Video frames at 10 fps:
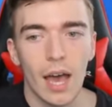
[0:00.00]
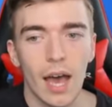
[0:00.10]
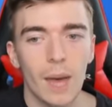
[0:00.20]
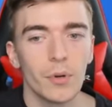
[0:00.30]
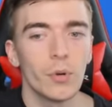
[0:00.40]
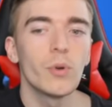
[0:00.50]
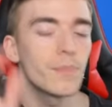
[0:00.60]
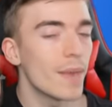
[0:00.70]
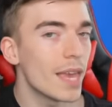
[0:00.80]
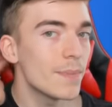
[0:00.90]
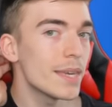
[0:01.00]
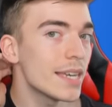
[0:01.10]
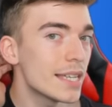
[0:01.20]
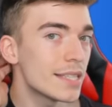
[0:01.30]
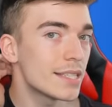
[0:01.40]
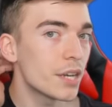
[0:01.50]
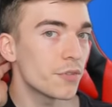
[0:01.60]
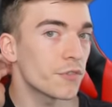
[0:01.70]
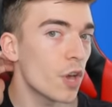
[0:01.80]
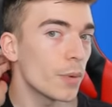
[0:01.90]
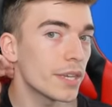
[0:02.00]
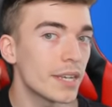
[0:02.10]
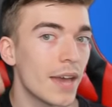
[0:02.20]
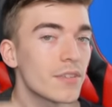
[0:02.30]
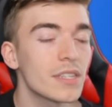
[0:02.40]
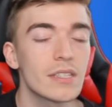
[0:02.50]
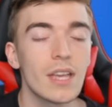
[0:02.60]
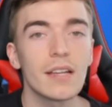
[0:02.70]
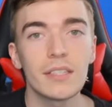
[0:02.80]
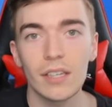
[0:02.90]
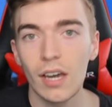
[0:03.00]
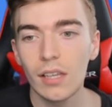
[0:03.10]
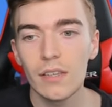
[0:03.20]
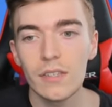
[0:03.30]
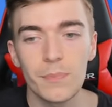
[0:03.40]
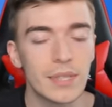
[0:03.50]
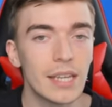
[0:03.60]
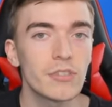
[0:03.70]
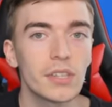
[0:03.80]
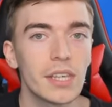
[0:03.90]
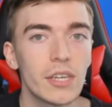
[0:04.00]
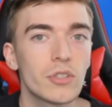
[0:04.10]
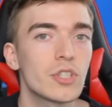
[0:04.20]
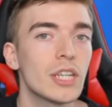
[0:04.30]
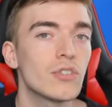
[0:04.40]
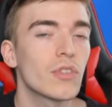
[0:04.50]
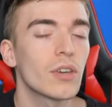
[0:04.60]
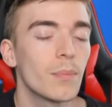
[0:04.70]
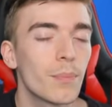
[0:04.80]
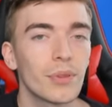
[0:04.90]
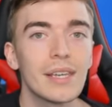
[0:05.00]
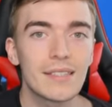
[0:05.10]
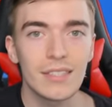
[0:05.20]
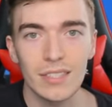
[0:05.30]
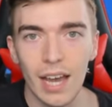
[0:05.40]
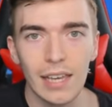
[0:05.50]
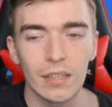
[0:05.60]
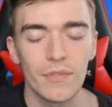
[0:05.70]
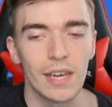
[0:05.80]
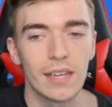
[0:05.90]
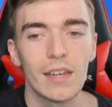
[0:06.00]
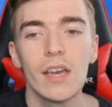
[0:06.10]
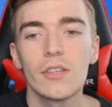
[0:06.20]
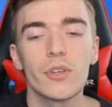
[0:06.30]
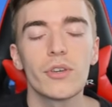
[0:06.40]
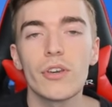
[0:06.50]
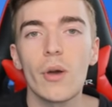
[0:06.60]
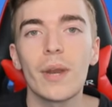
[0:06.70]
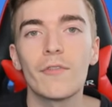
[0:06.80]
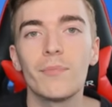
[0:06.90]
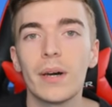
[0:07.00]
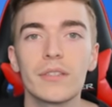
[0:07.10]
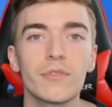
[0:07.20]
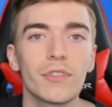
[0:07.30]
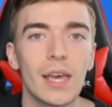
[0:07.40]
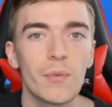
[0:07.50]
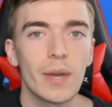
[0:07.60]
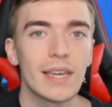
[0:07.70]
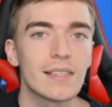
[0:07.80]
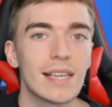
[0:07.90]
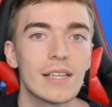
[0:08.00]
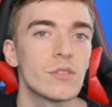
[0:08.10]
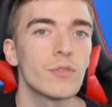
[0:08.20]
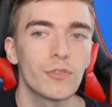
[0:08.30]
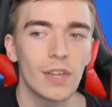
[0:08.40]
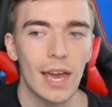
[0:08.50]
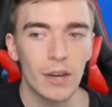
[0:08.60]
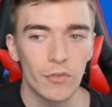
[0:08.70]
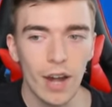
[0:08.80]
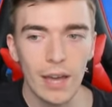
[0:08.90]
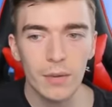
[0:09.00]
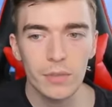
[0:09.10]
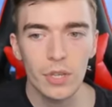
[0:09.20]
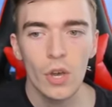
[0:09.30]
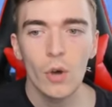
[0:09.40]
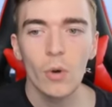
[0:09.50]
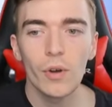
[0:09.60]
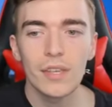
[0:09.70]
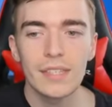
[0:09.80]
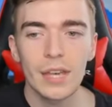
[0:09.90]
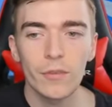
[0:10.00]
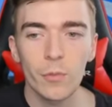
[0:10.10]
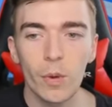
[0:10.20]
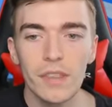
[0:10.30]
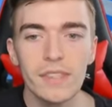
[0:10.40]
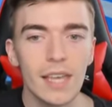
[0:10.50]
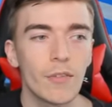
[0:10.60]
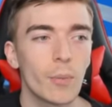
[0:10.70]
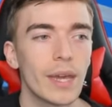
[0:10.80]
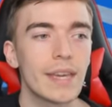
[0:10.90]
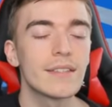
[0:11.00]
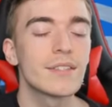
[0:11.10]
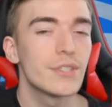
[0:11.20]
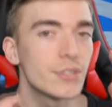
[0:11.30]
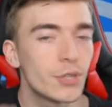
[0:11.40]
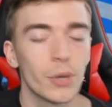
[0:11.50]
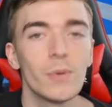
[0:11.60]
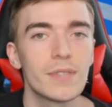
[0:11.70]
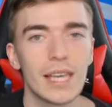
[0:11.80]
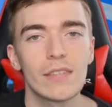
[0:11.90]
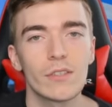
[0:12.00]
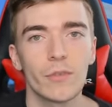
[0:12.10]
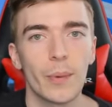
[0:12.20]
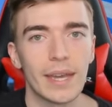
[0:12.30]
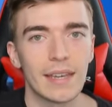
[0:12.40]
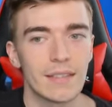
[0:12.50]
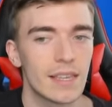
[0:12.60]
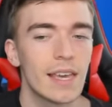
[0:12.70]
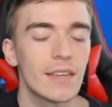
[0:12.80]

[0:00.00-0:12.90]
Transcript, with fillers: Um, or maybe instead of going and having certain colors, potentially you could change the complete style of it. So you could go and have butterfly wings as you fly around, or instead of one set of wings, two sets of wings.